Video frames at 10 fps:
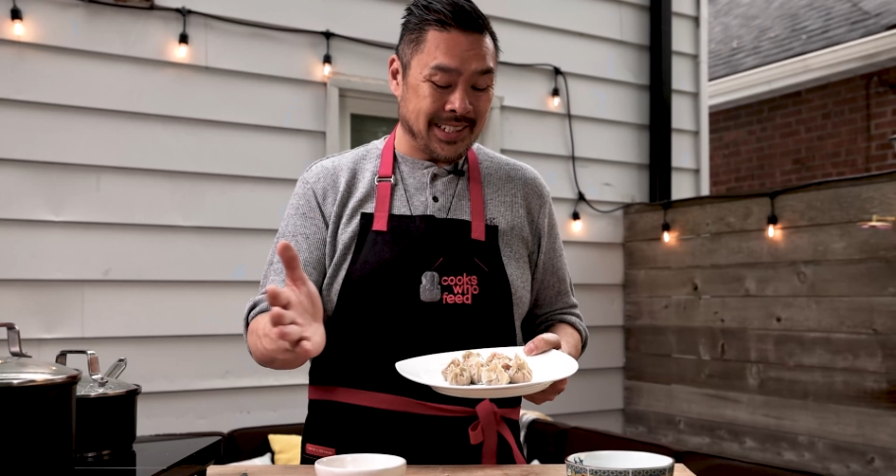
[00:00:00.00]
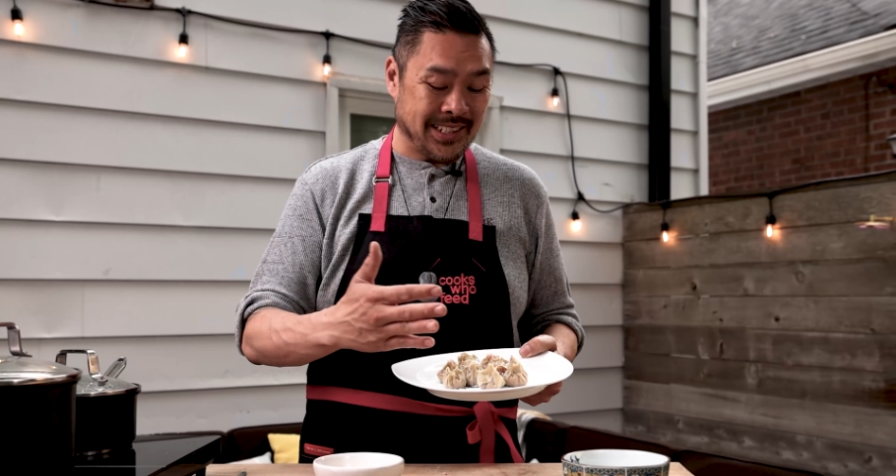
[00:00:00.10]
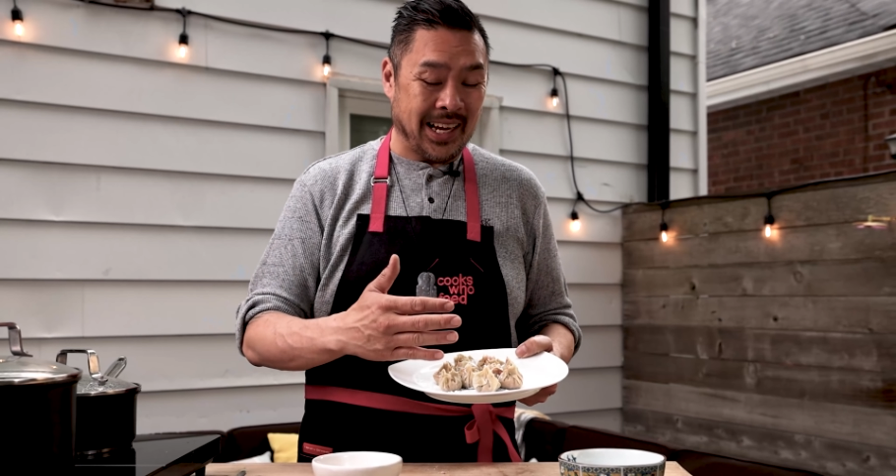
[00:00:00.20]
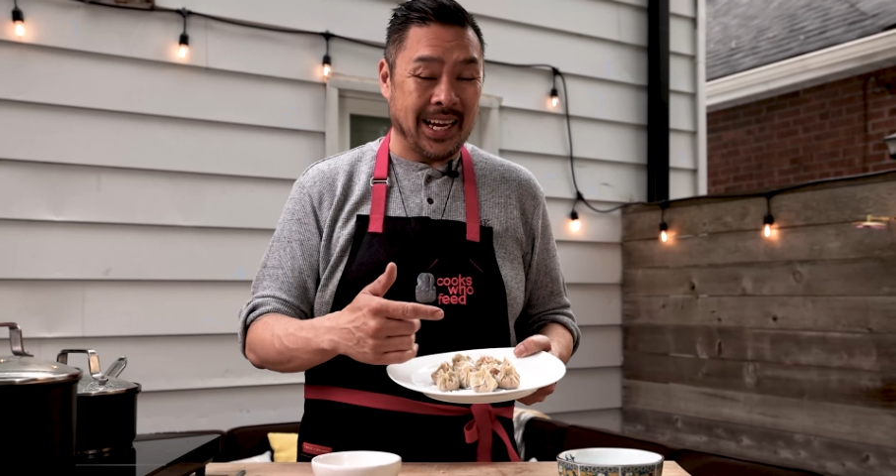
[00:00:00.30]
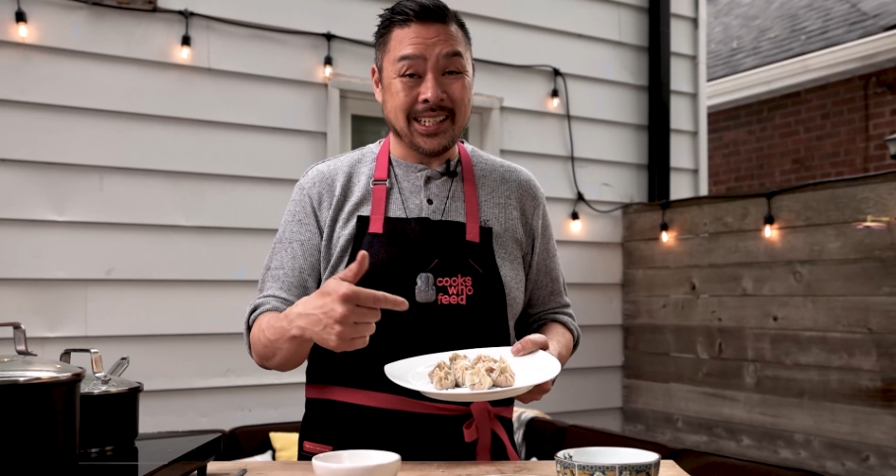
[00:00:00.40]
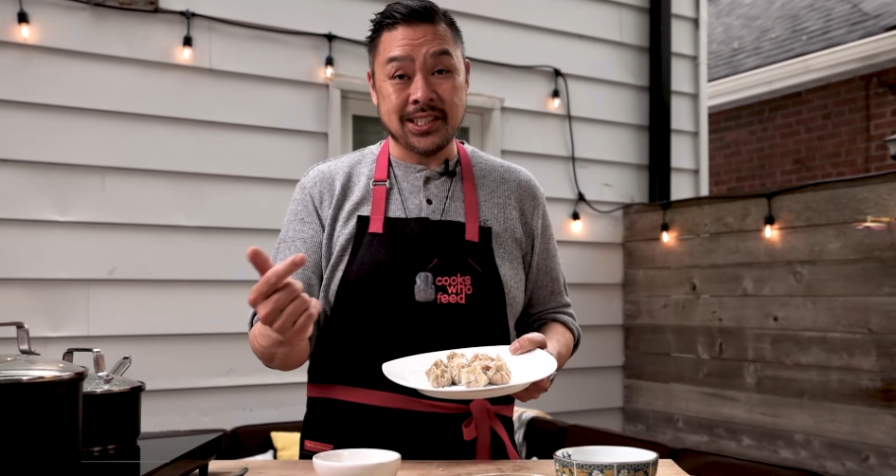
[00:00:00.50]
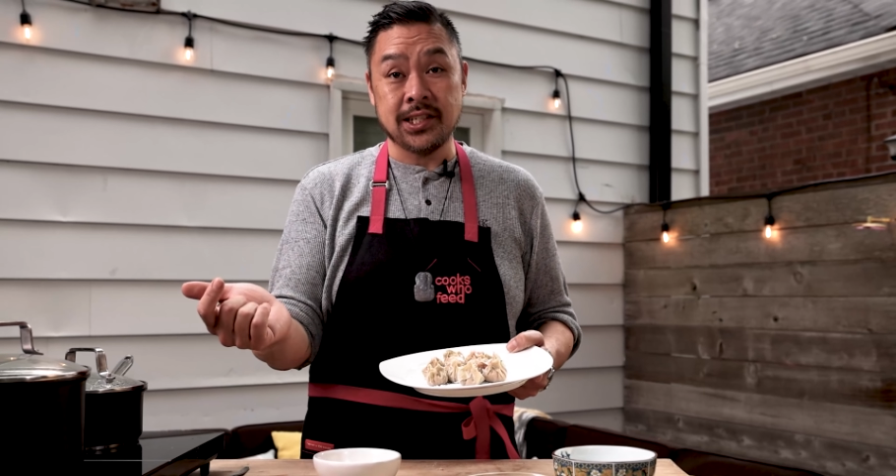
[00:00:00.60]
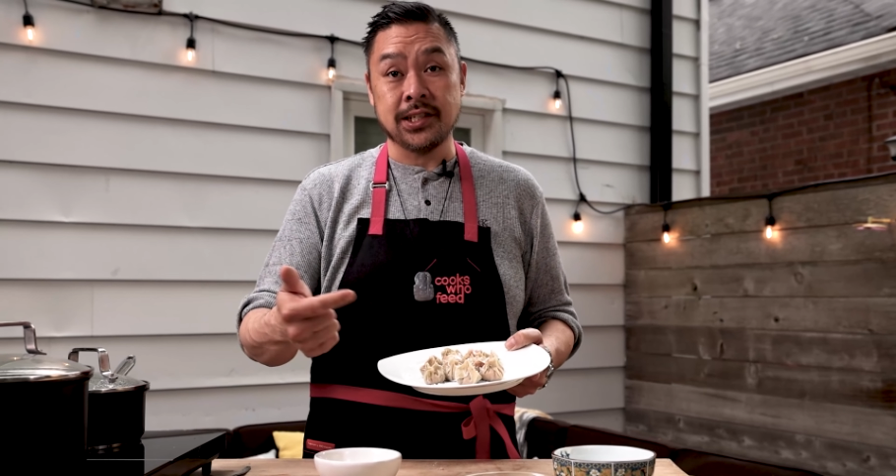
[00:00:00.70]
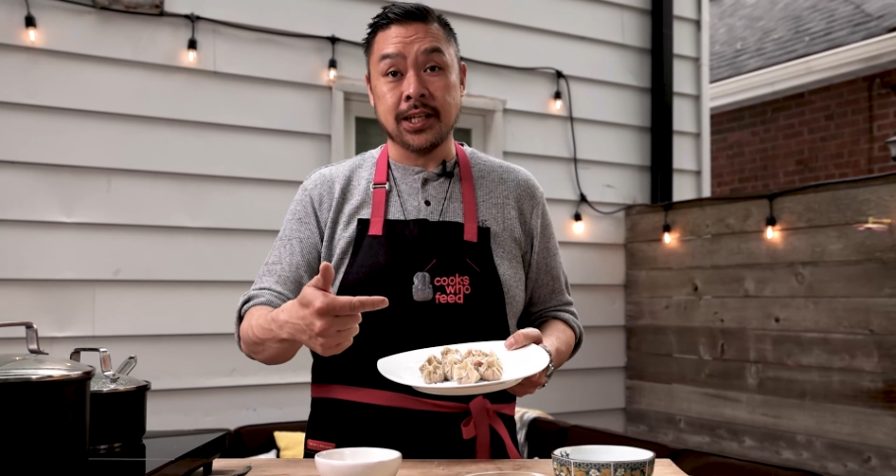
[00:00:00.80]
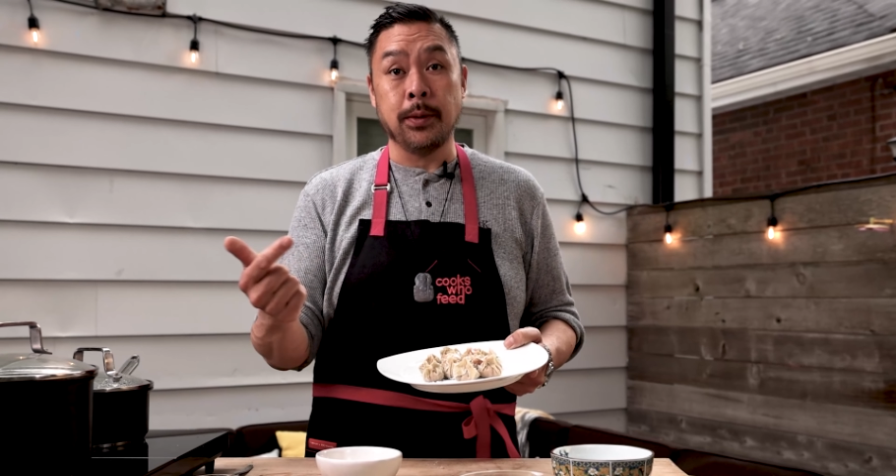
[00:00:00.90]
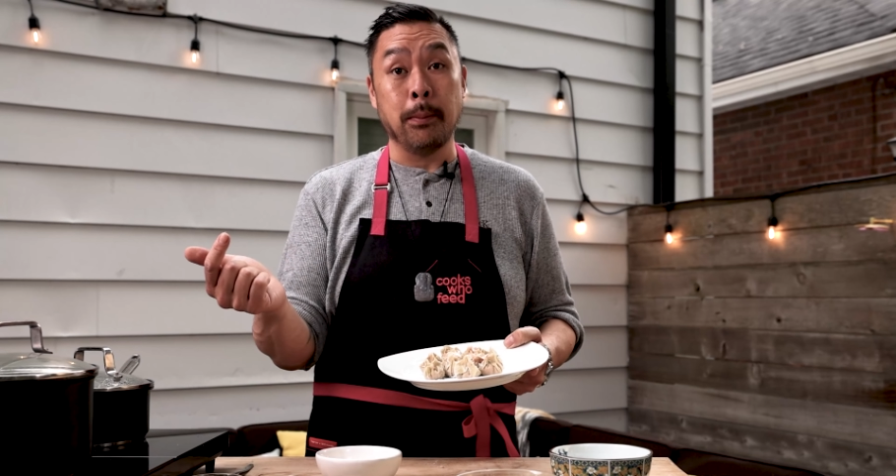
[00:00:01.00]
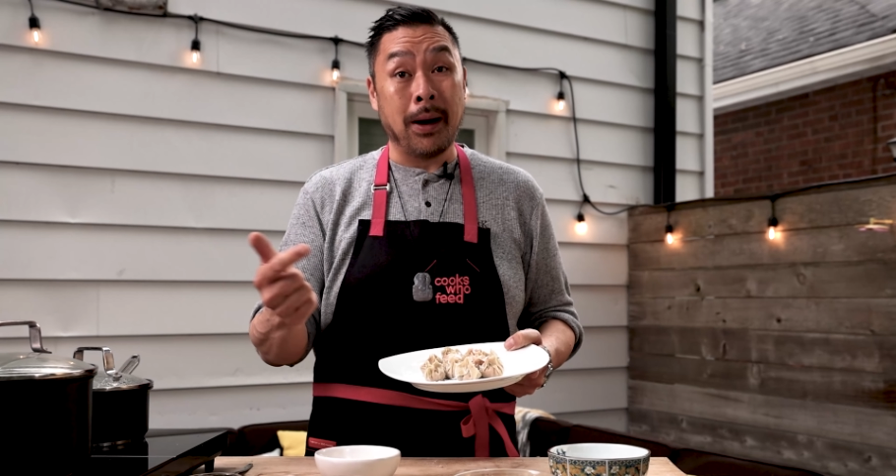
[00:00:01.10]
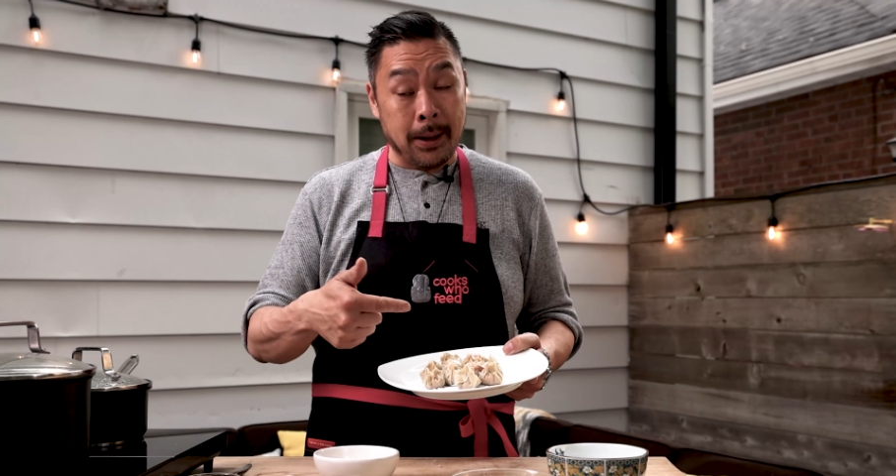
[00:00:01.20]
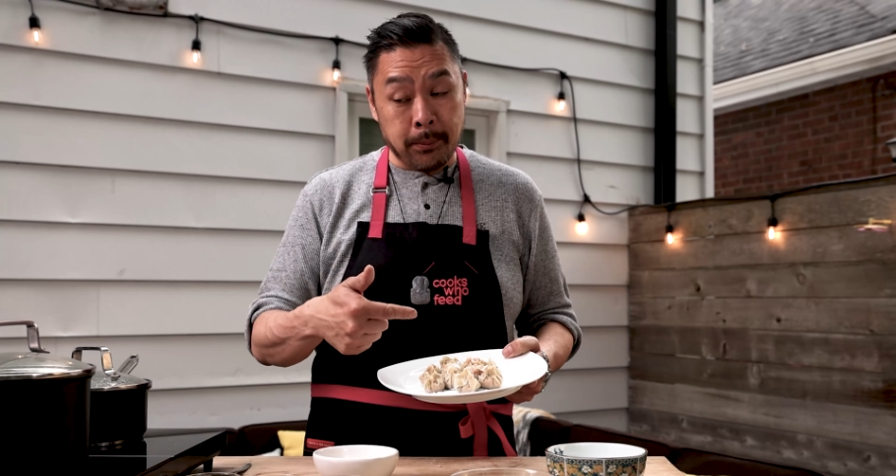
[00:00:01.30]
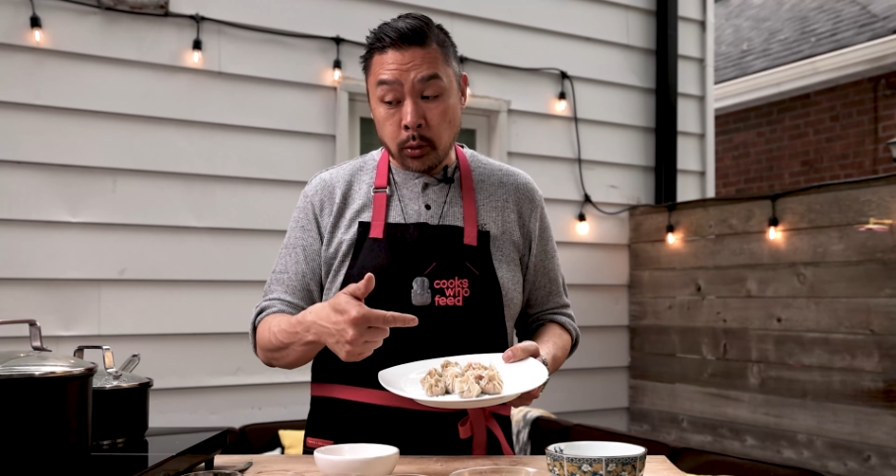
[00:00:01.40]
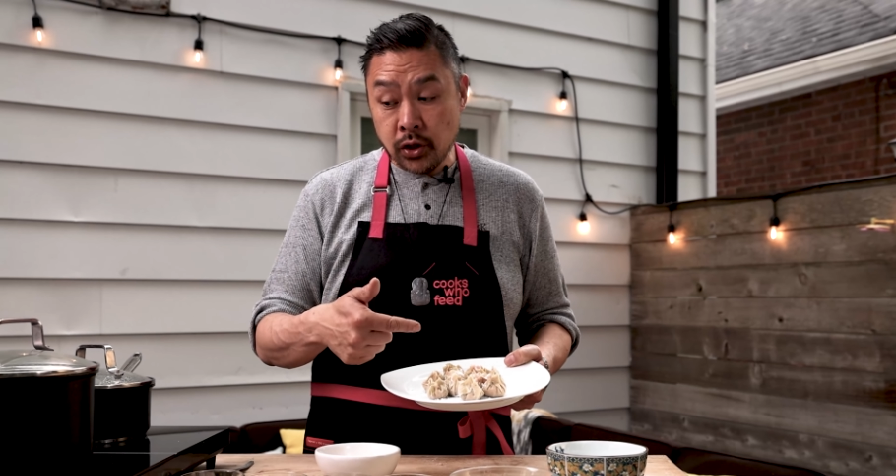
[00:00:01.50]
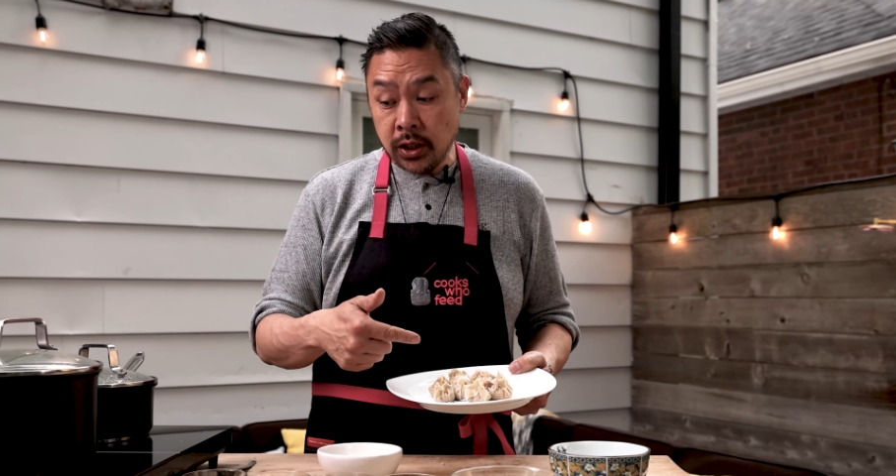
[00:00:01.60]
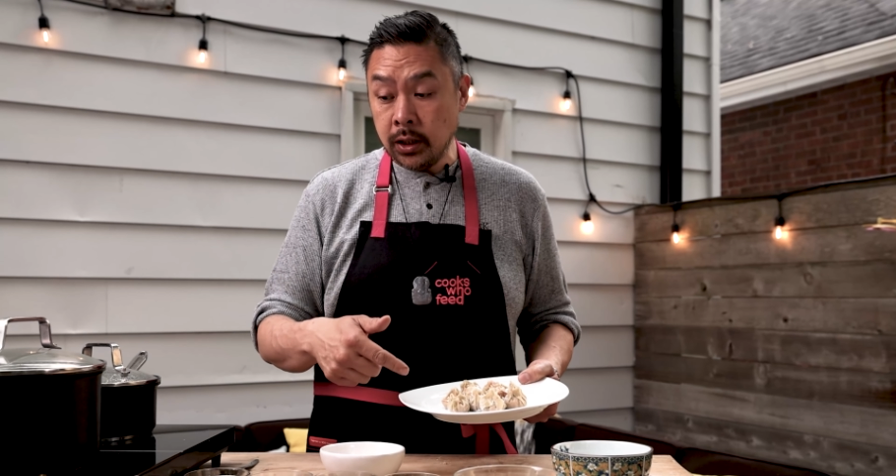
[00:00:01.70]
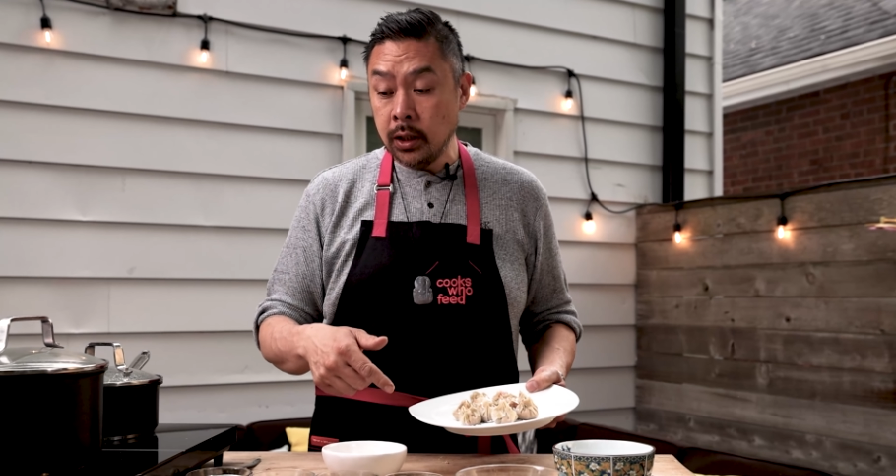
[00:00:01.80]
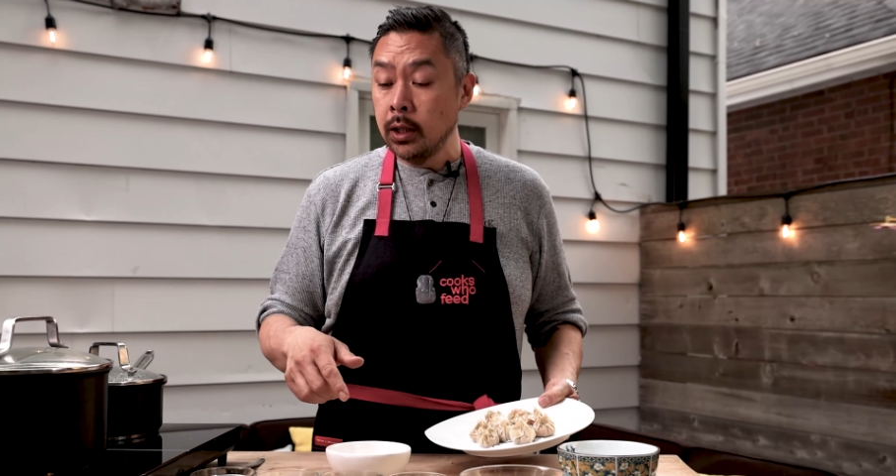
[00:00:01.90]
the side because this is gonna be my portion.